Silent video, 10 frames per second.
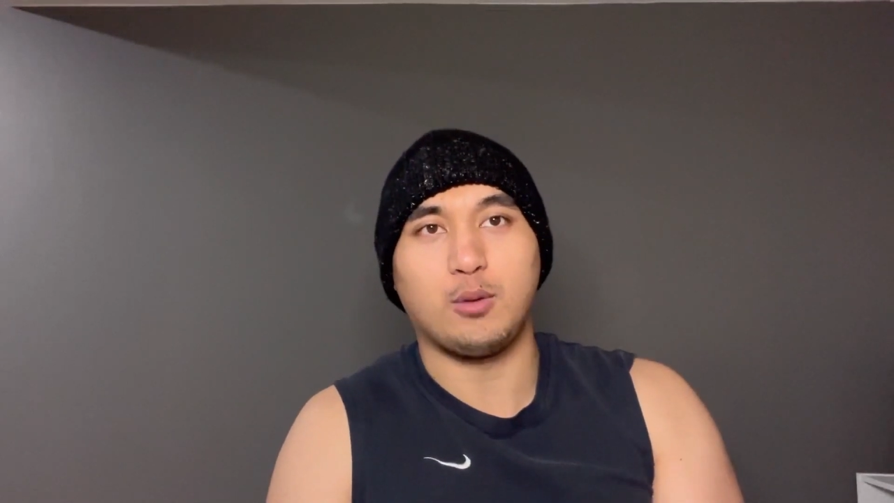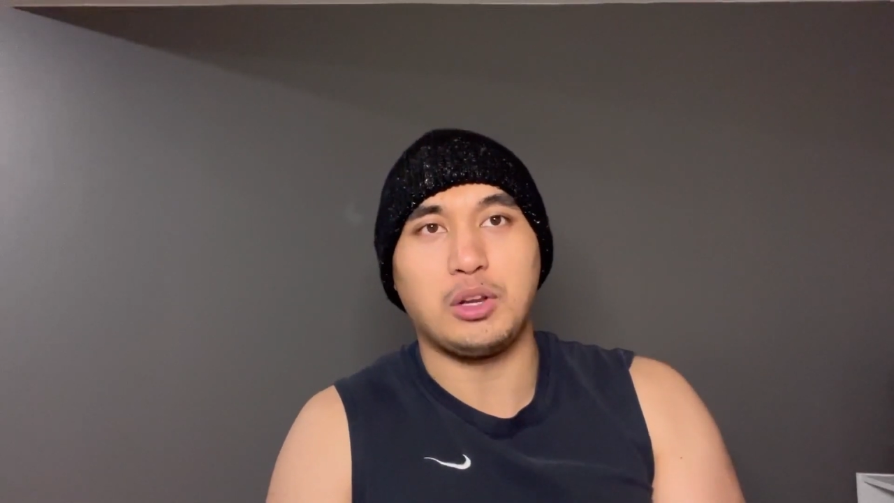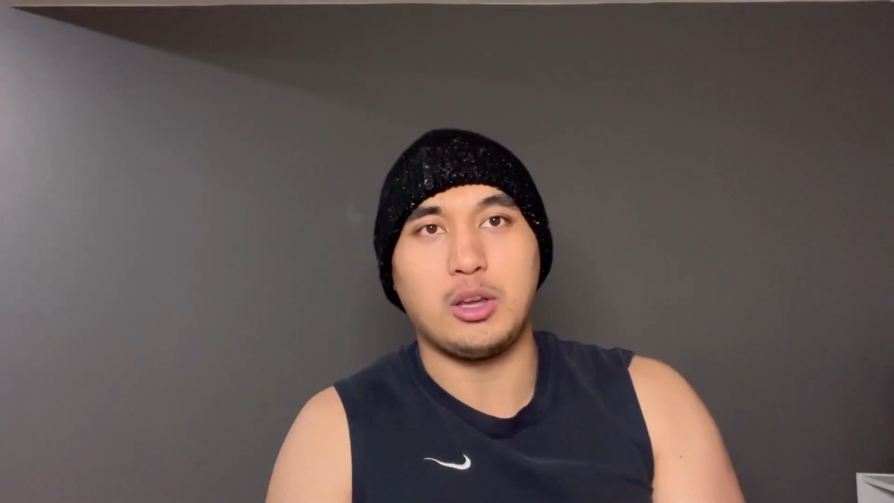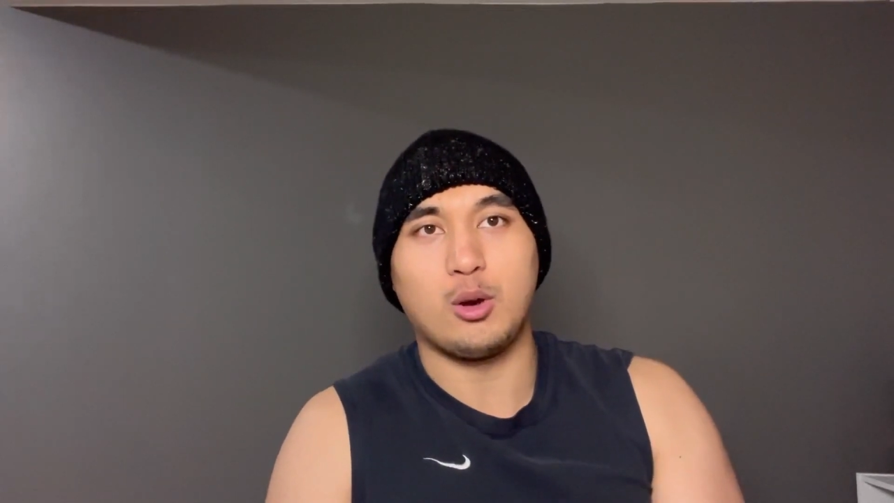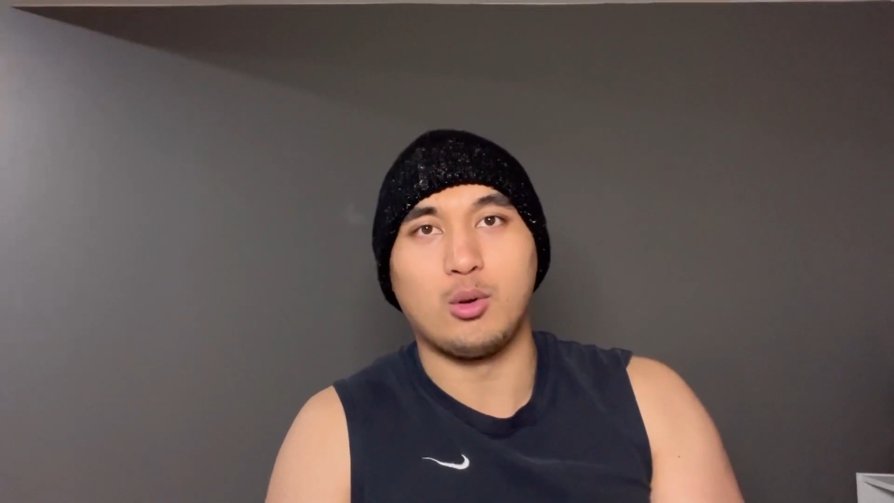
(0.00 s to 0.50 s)

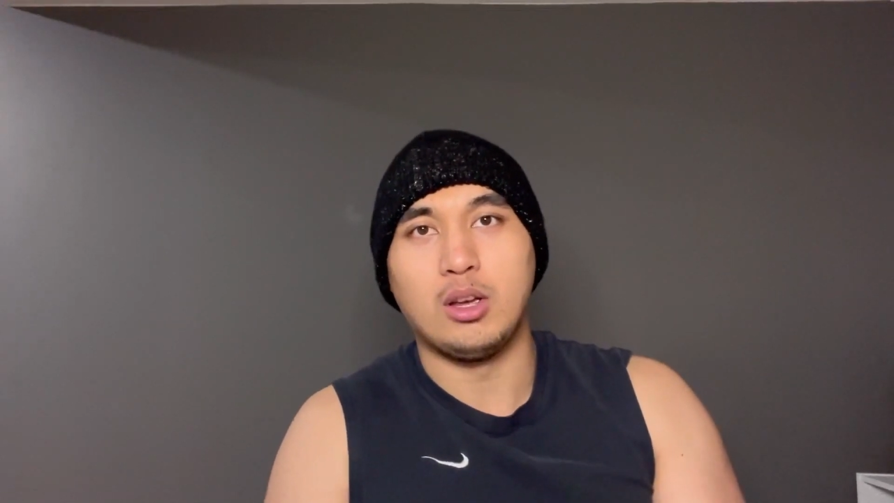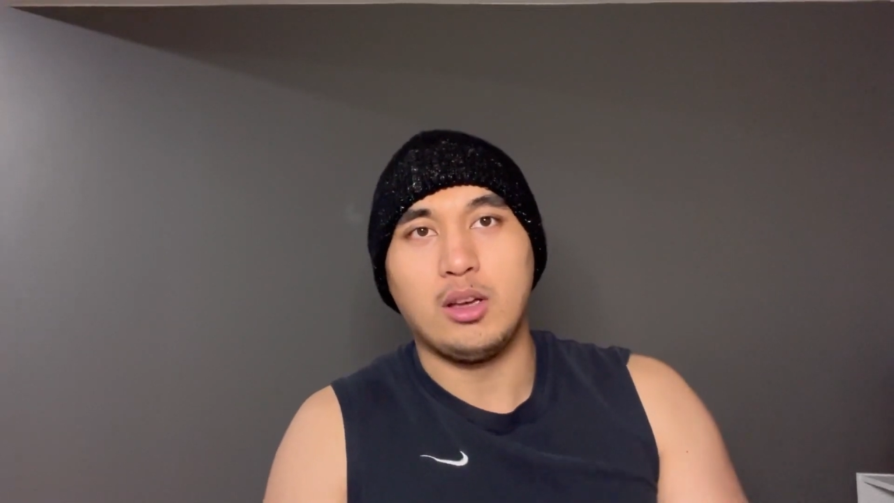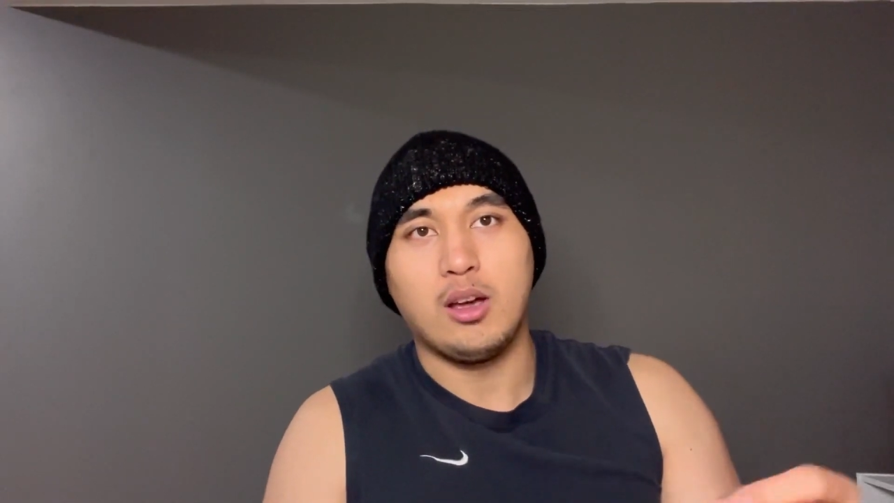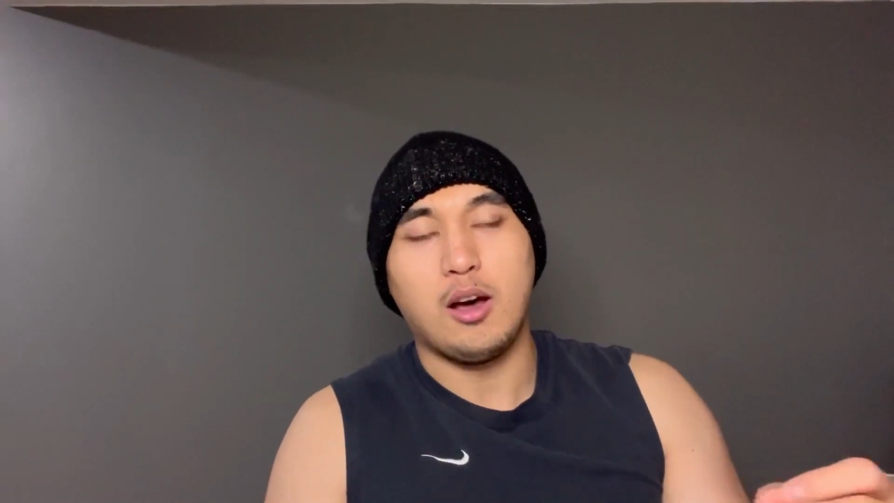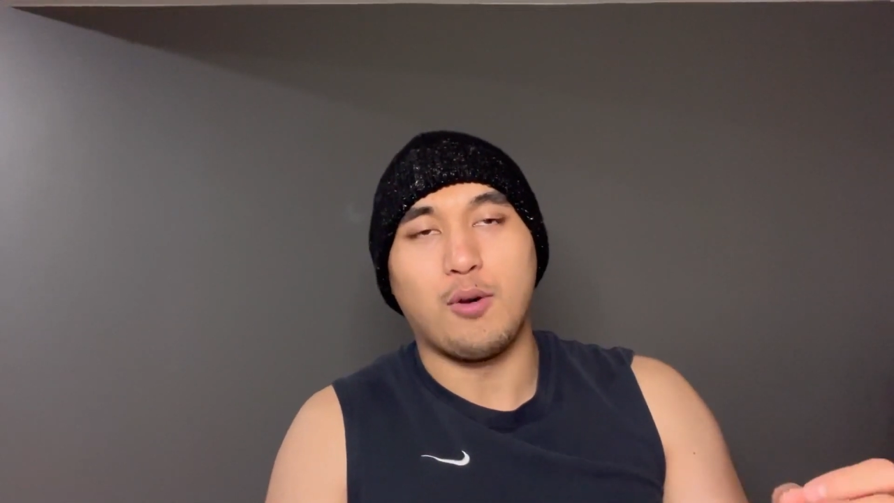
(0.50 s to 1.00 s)
video
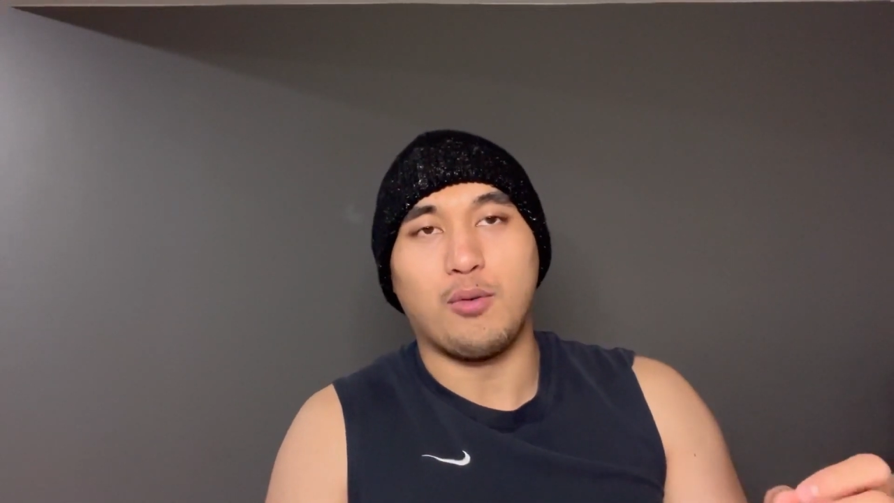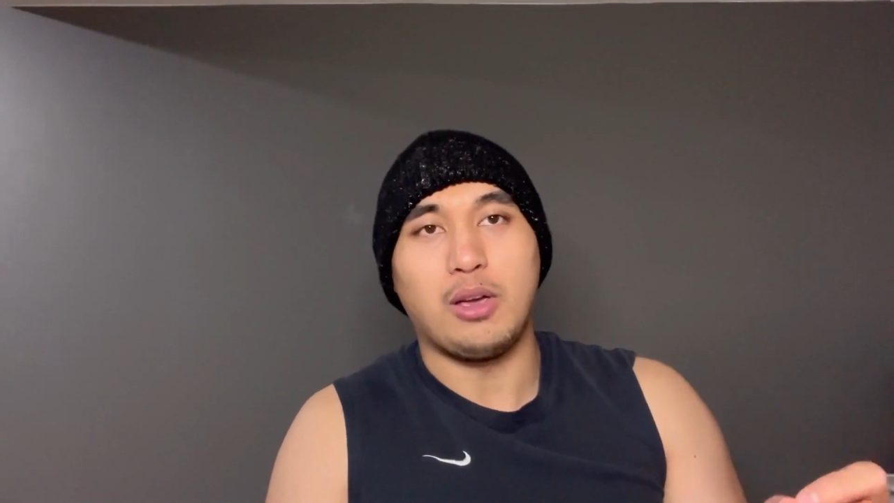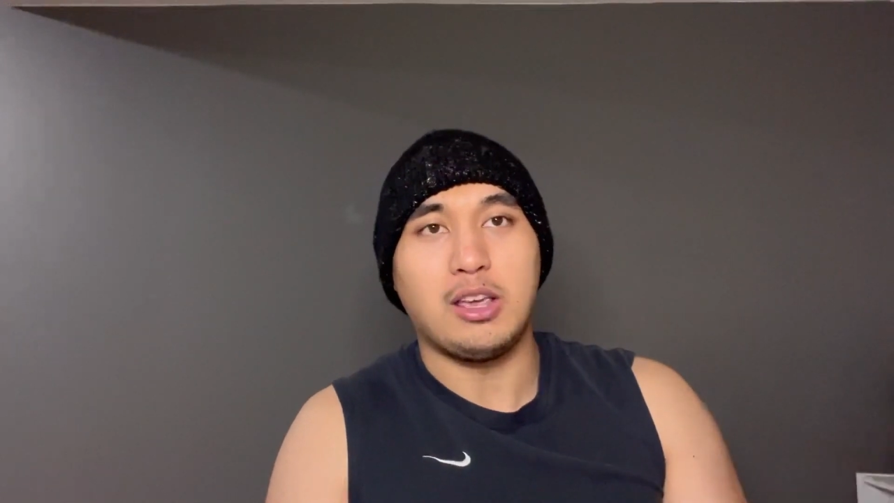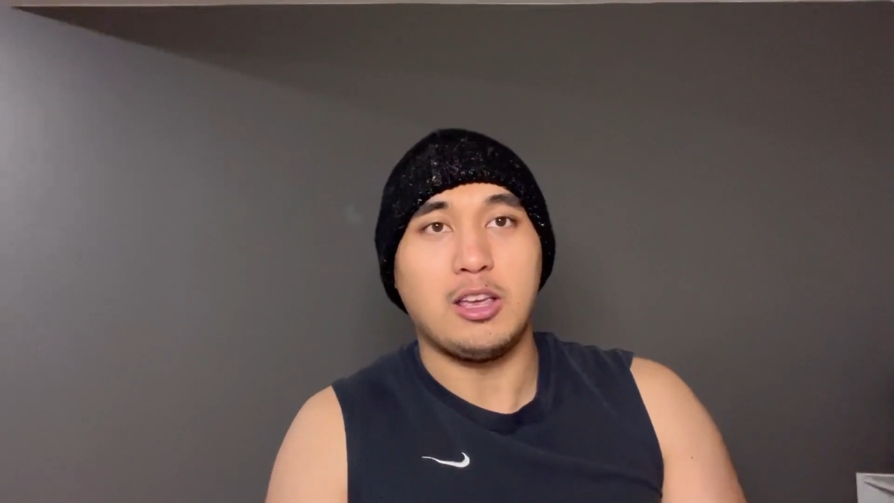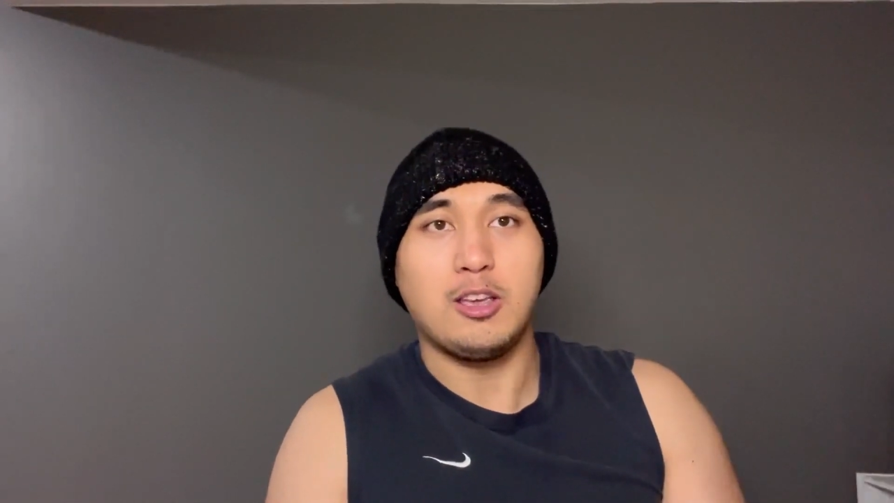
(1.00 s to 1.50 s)
of
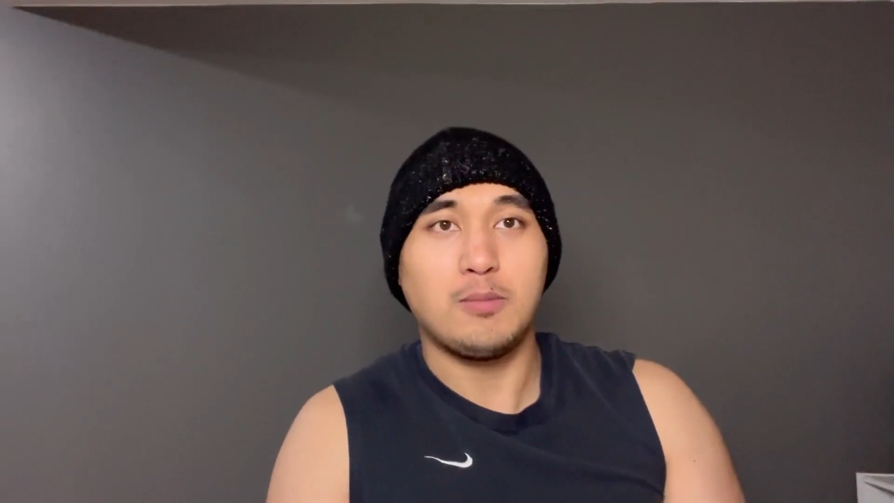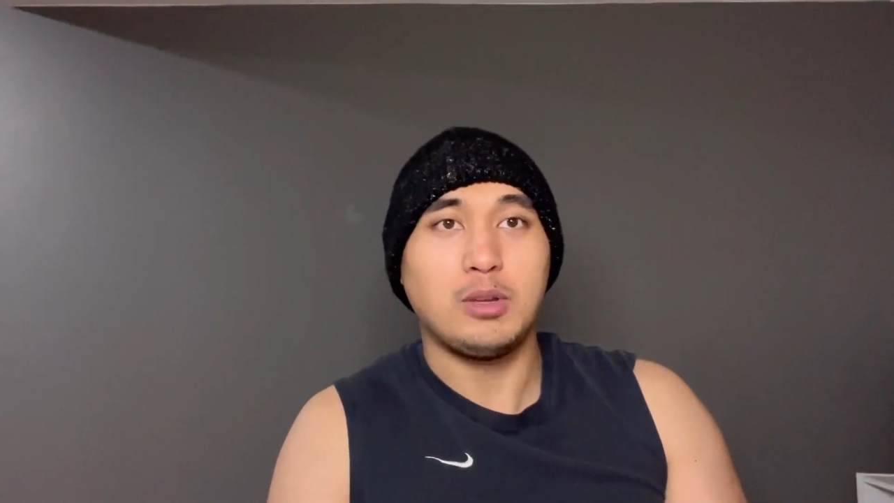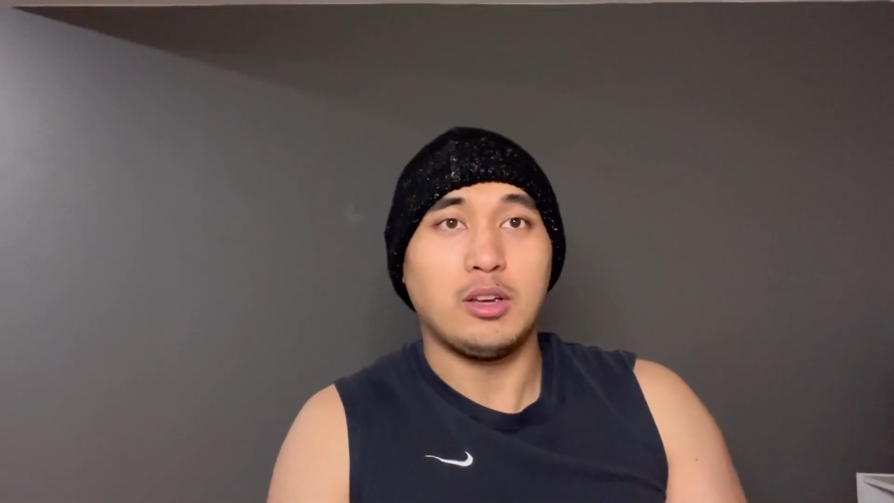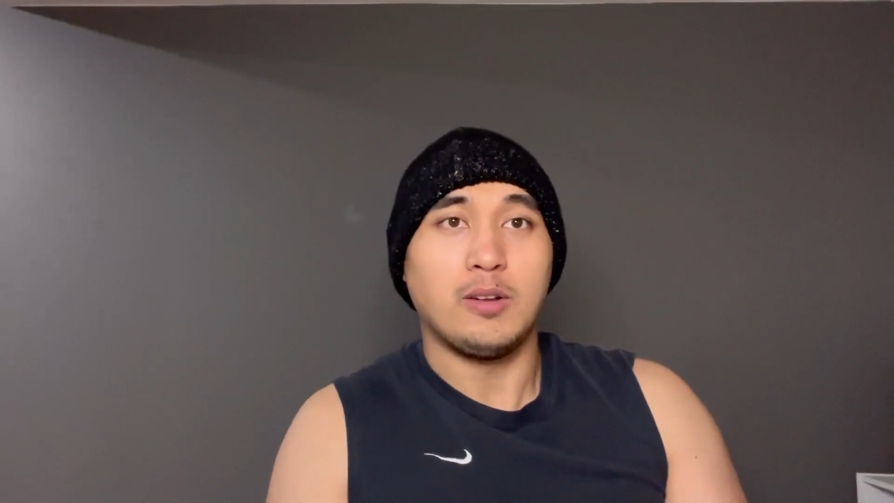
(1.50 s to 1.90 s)
him